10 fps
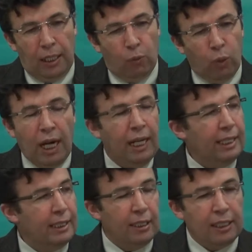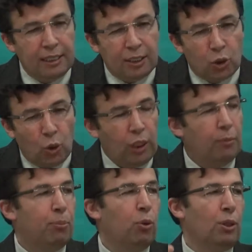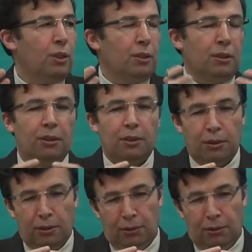why is it this is so important?